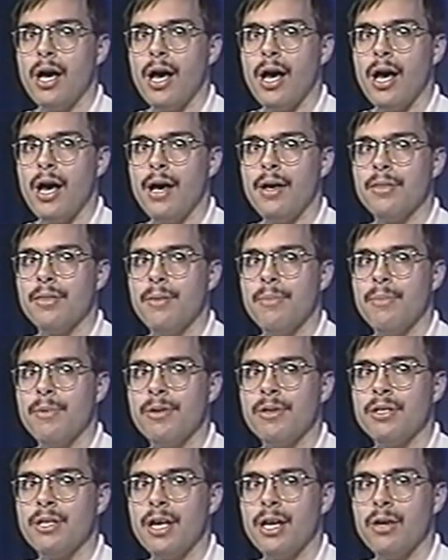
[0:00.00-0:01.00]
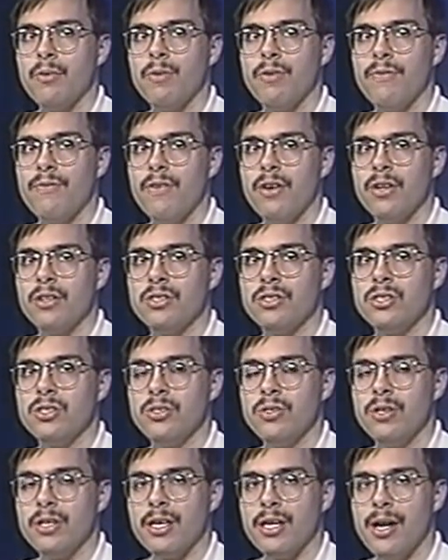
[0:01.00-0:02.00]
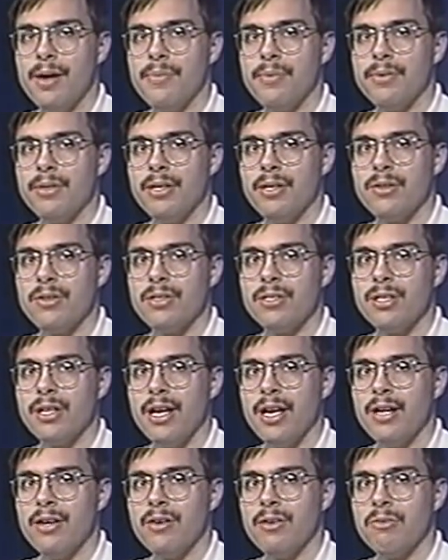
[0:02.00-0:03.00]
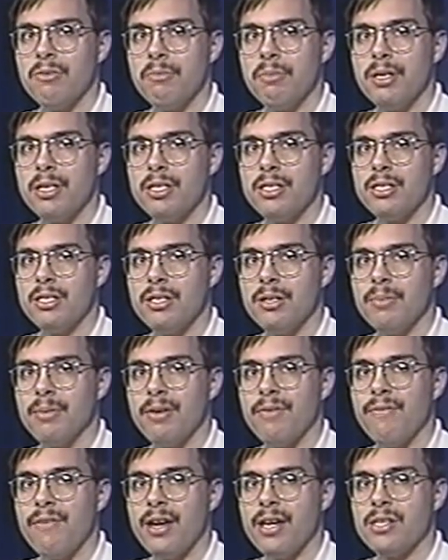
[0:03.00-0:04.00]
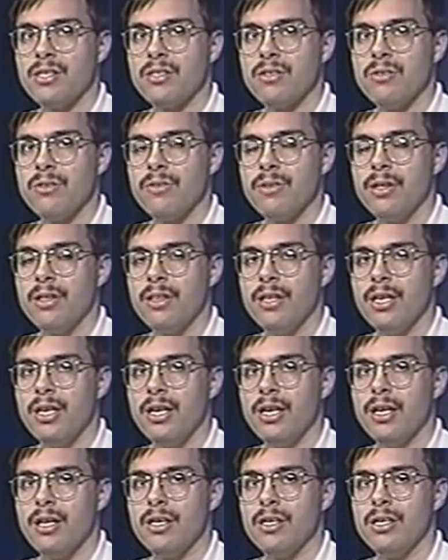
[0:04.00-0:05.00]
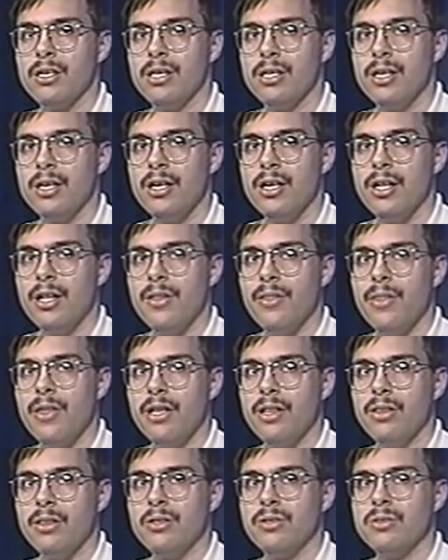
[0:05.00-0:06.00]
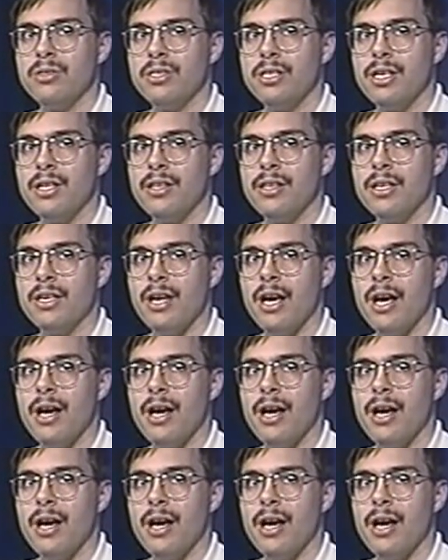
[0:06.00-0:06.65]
The Mauretania would follow suit a couple of years later and would be considerably faster than Lucy,